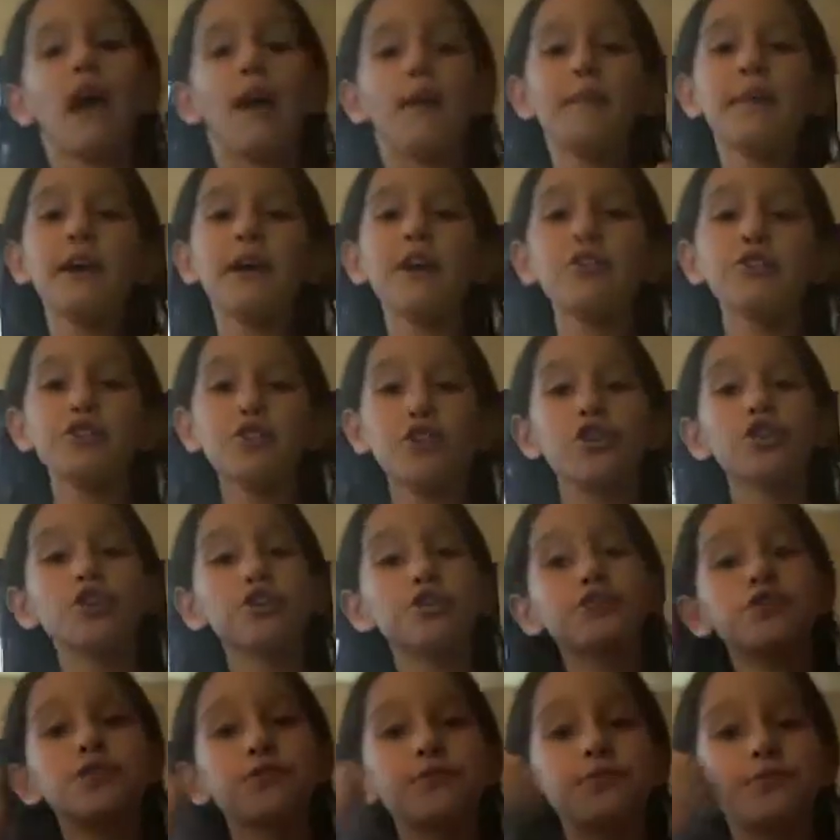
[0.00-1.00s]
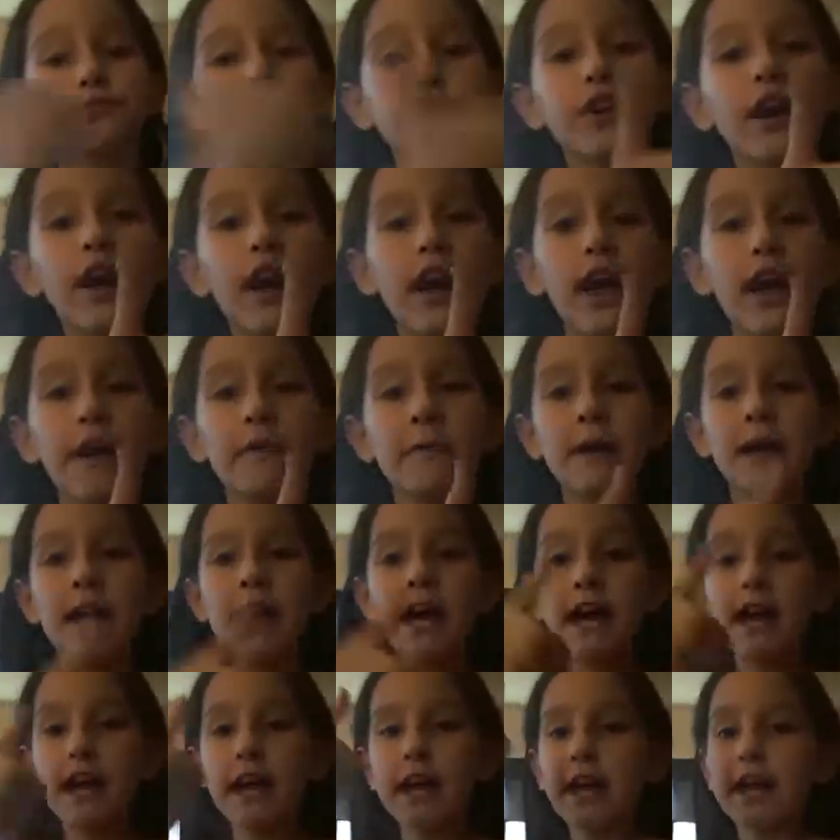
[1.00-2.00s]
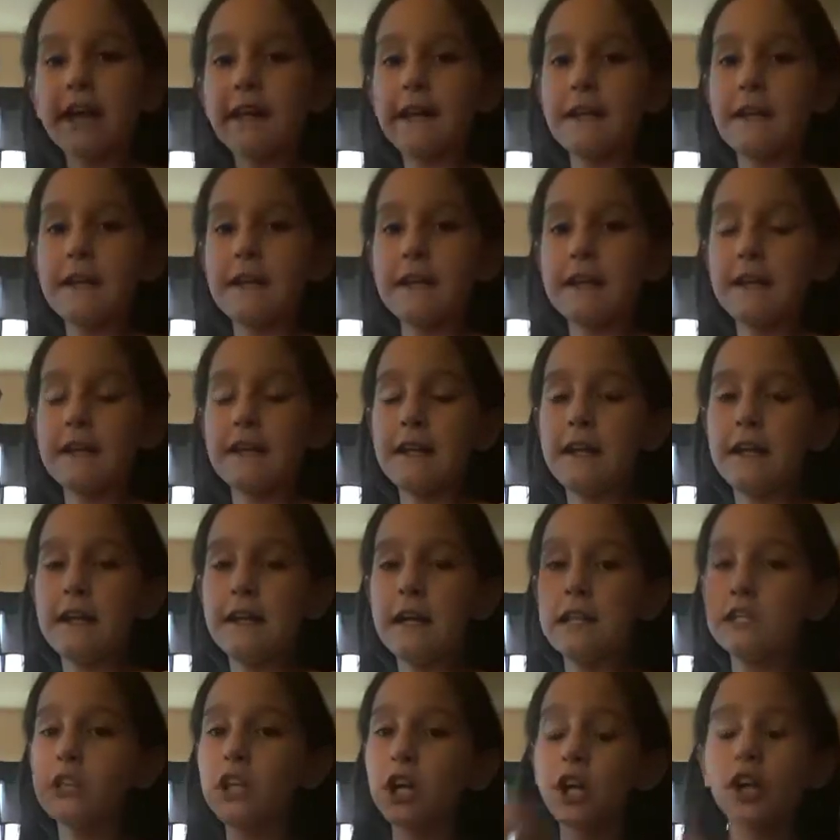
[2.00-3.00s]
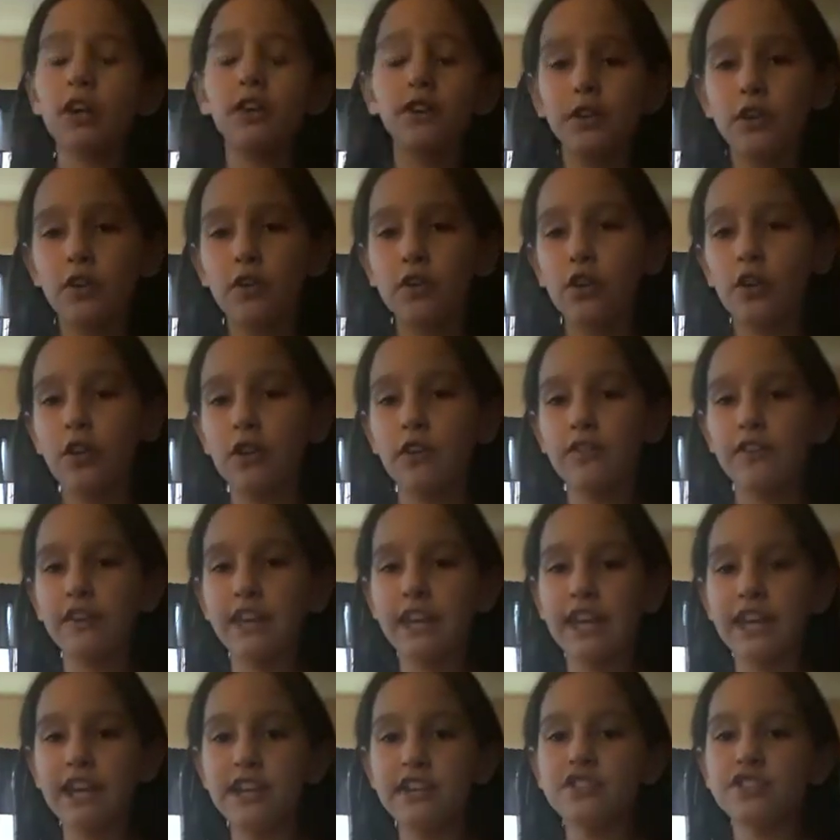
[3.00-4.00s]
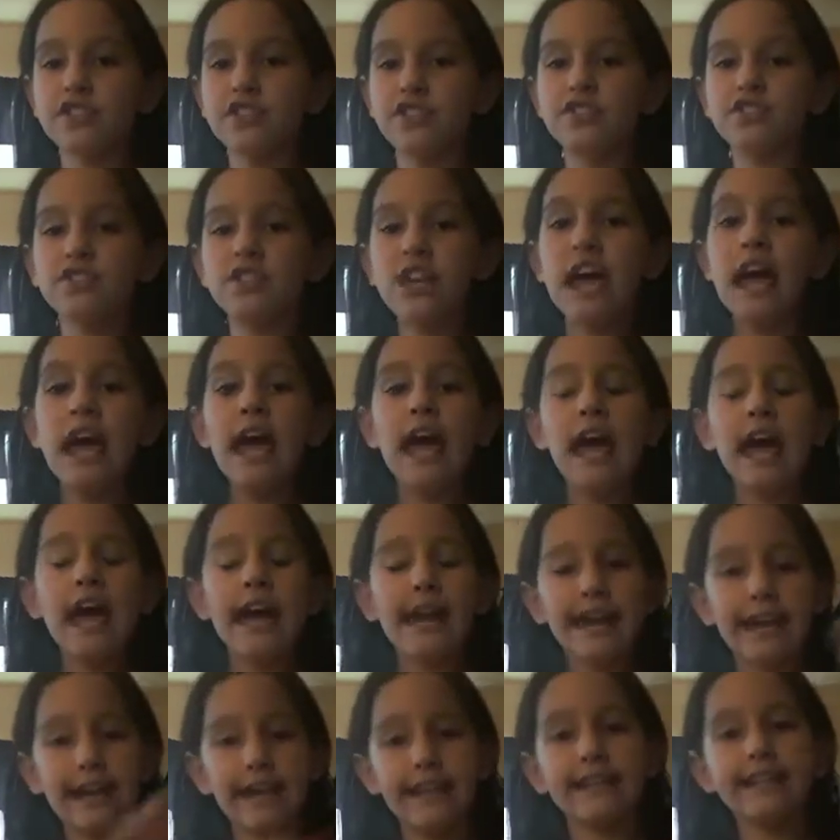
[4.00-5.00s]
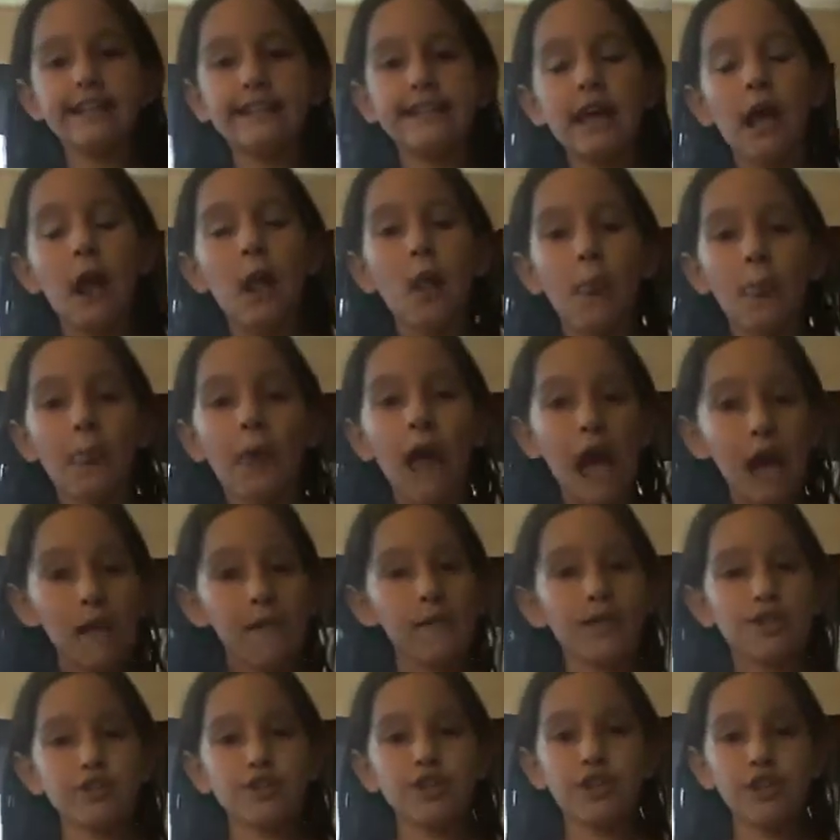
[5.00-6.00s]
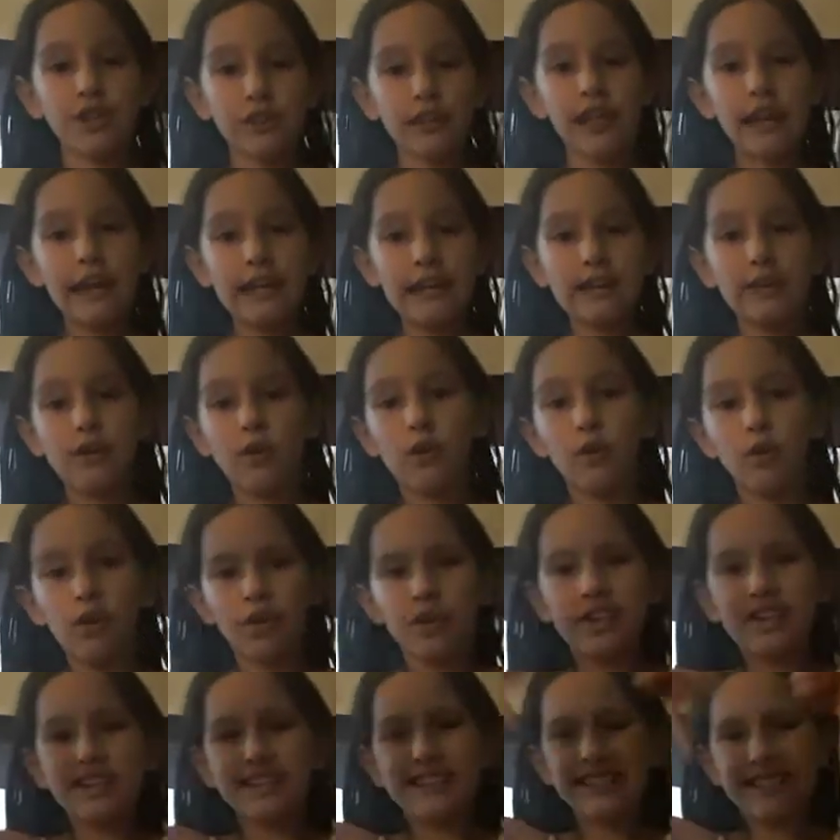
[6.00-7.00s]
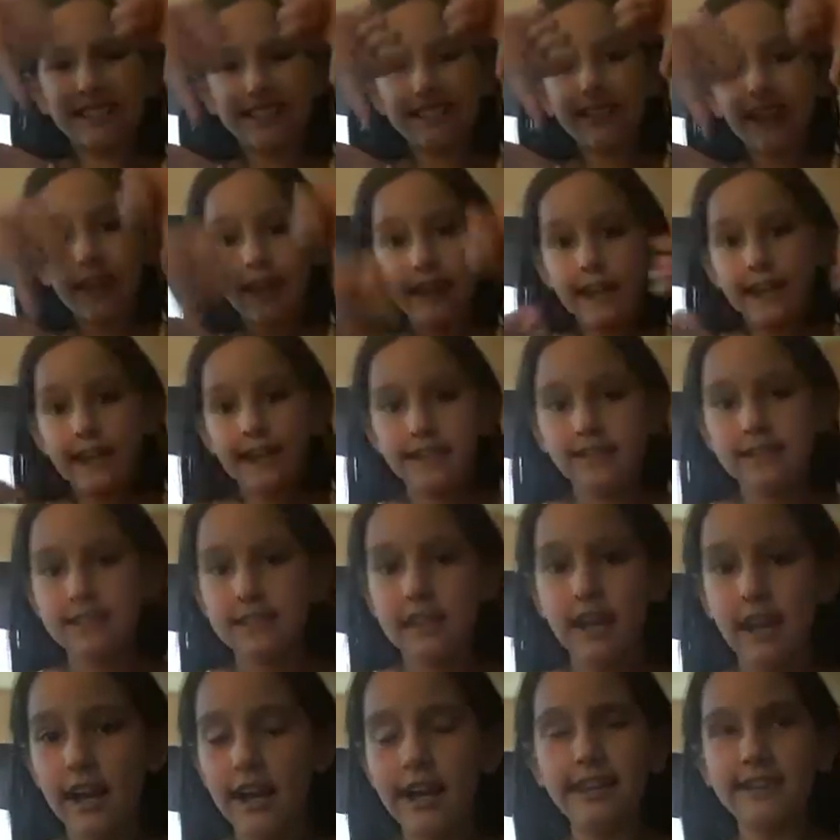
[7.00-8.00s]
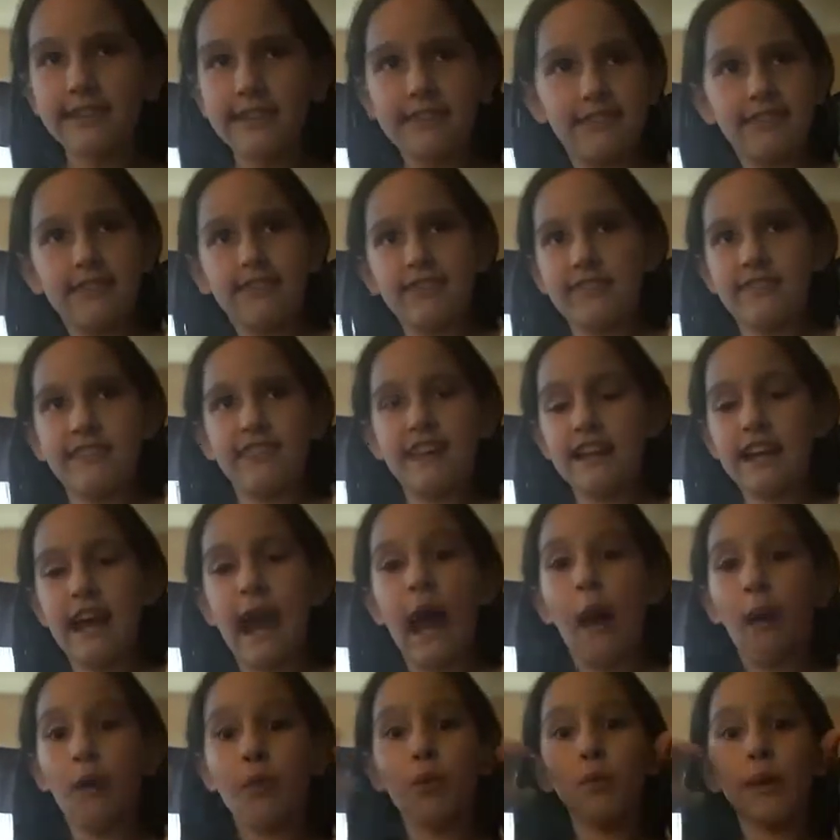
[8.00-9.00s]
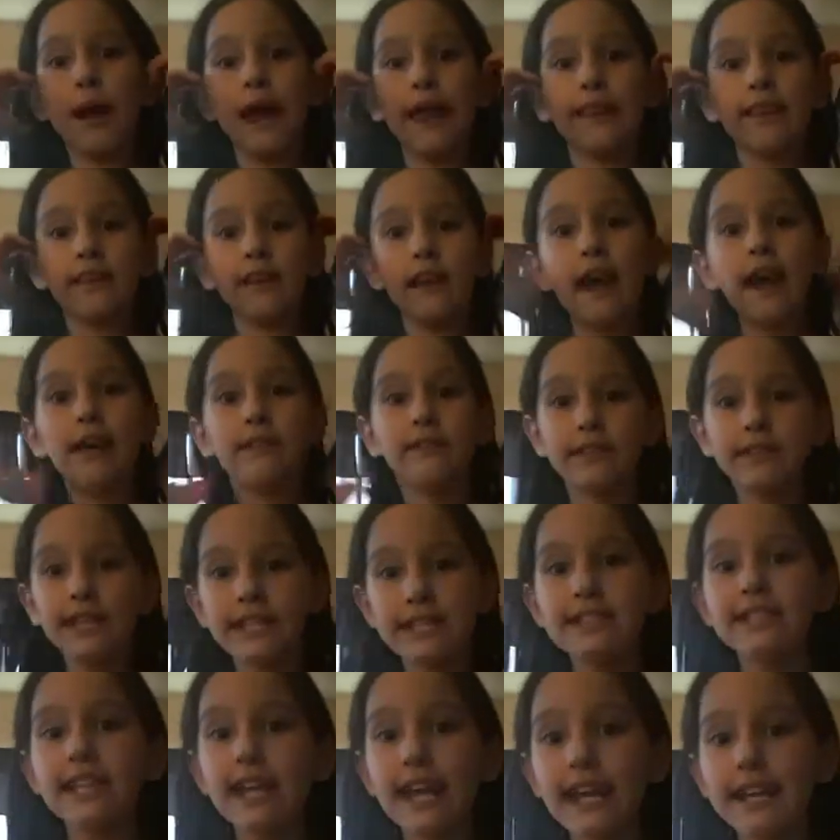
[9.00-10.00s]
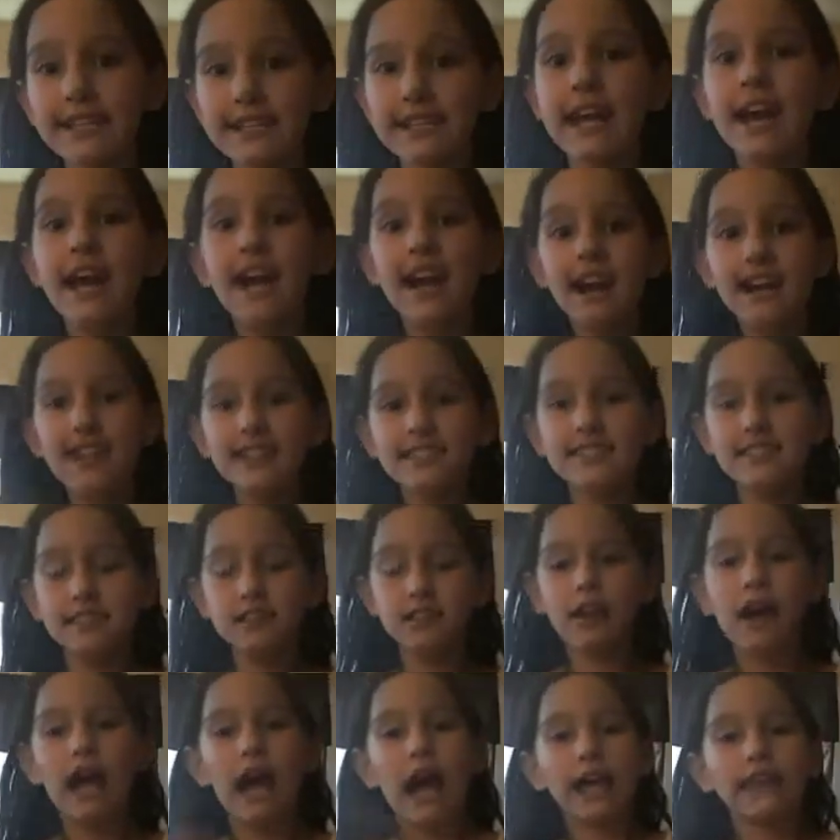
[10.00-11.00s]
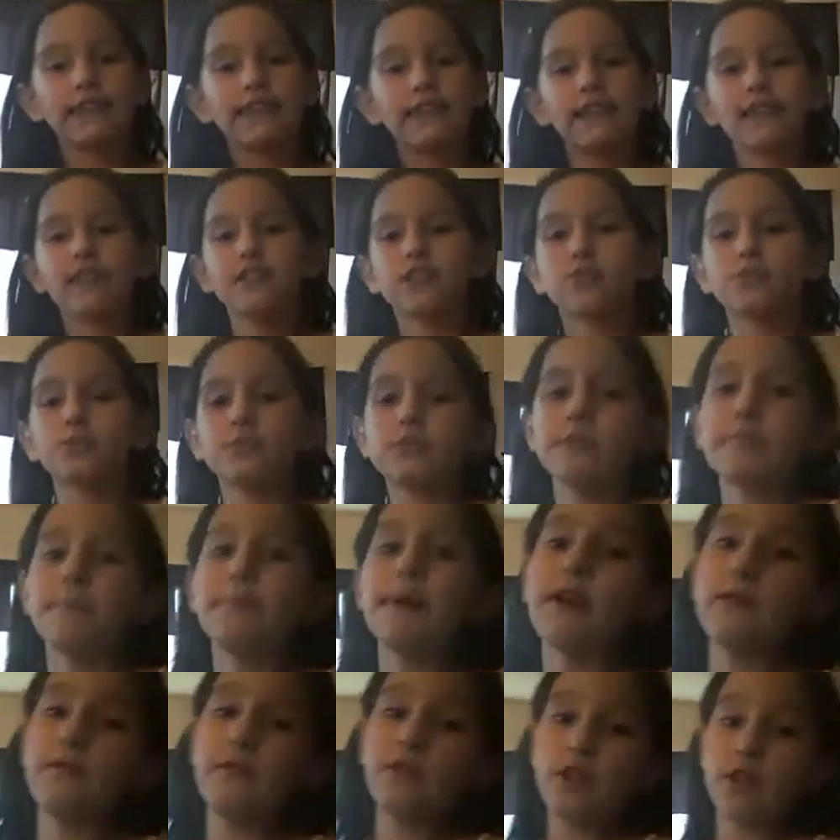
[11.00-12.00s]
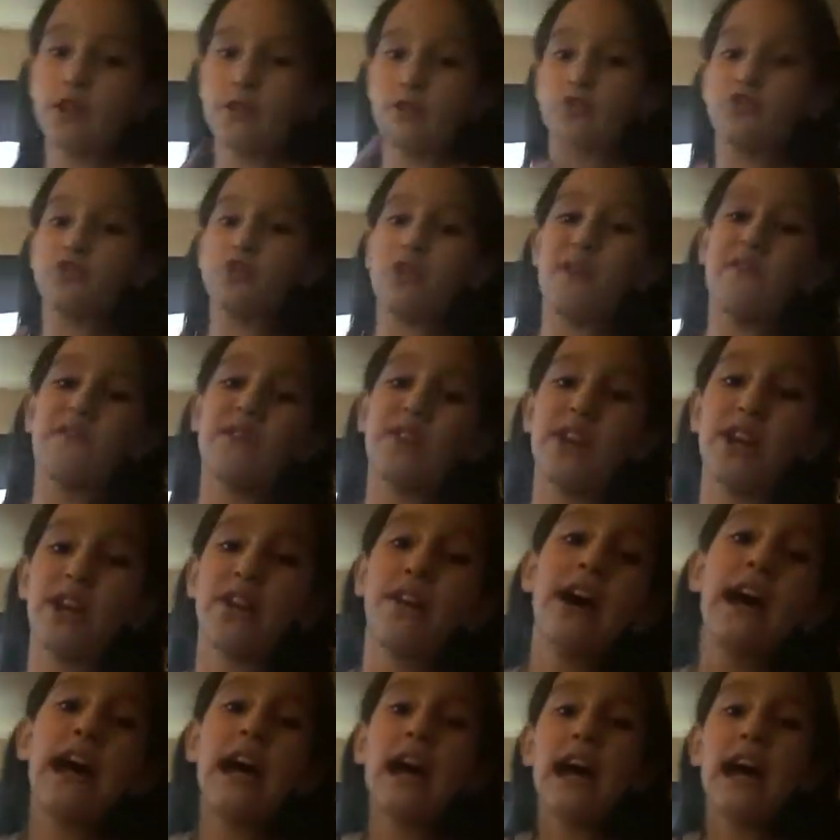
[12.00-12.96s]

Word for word: Make sure you subscribe and turn on the notifications and make sure you like or you can dislike because I think I would rather have dislikes because this I think this was a bad video and short video.